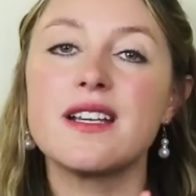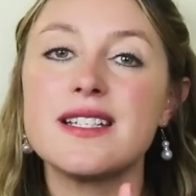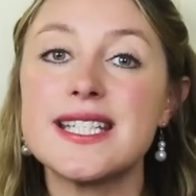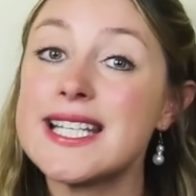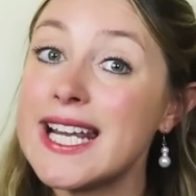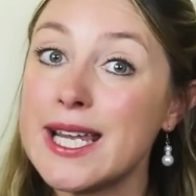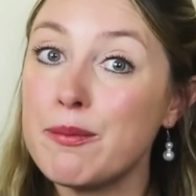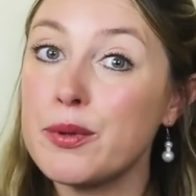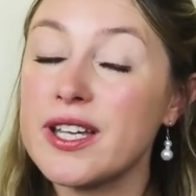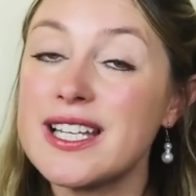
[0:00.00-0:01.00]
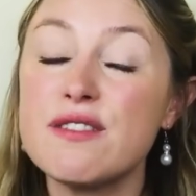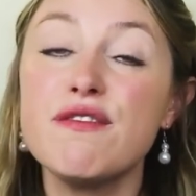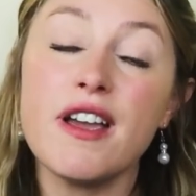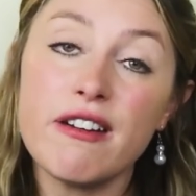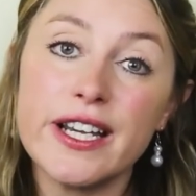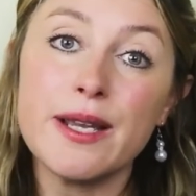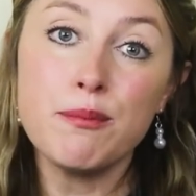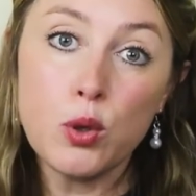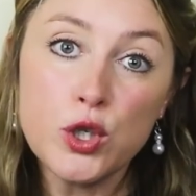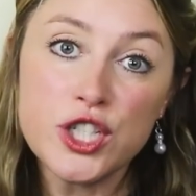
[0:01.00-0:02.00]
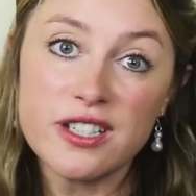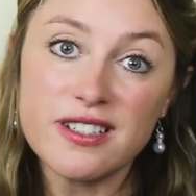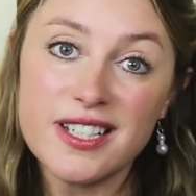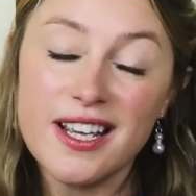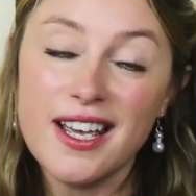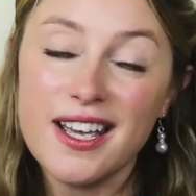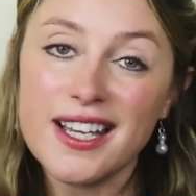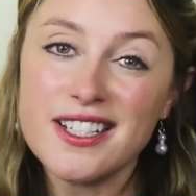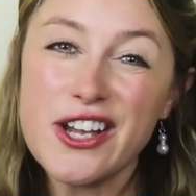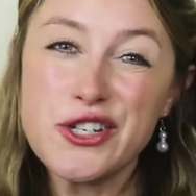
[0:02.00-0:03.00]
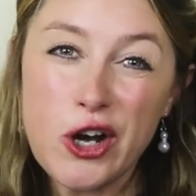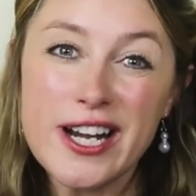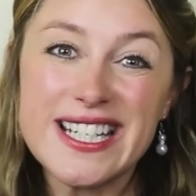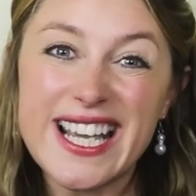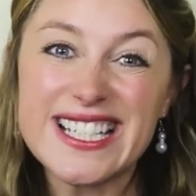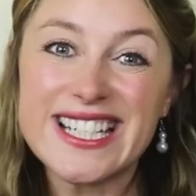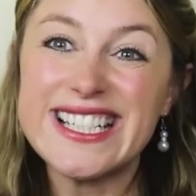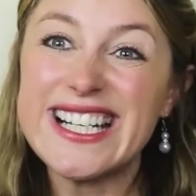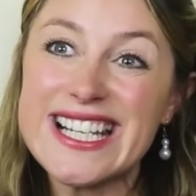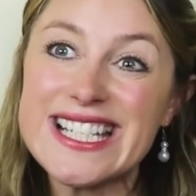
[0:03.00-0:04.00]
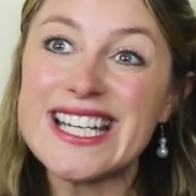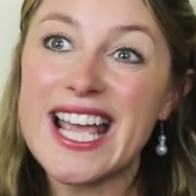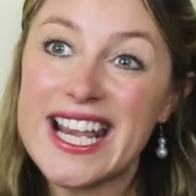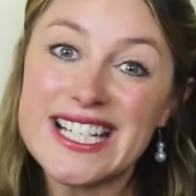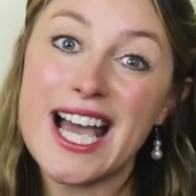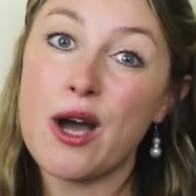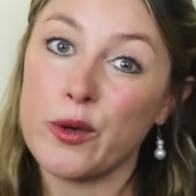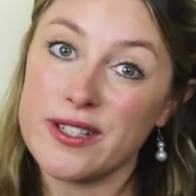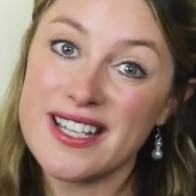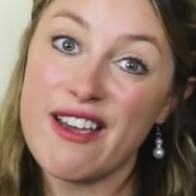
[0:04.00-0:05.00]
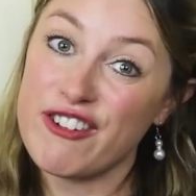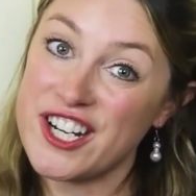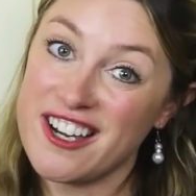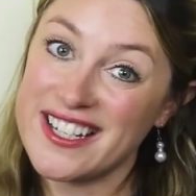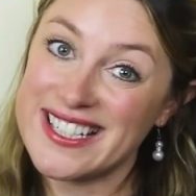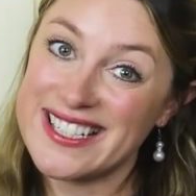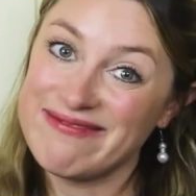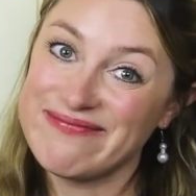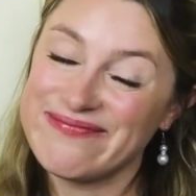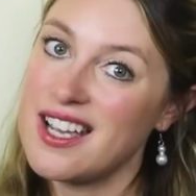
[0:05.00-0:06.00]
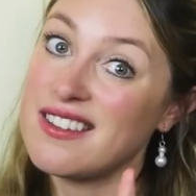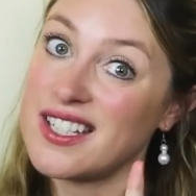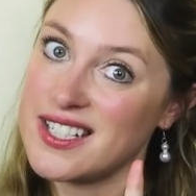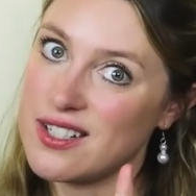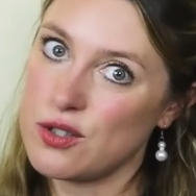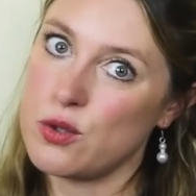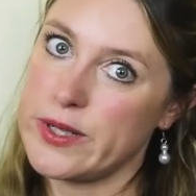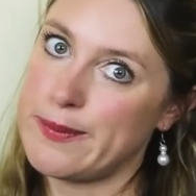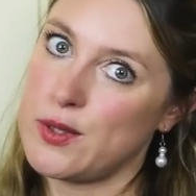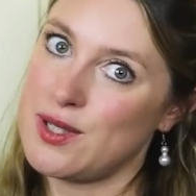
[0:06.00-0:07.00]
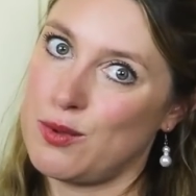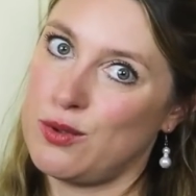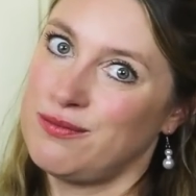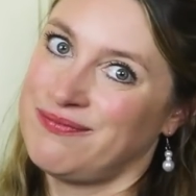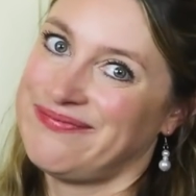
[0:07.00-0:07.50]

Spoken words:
Sleep is very important, and I try to get at least 8 hours every night. That is not always possible.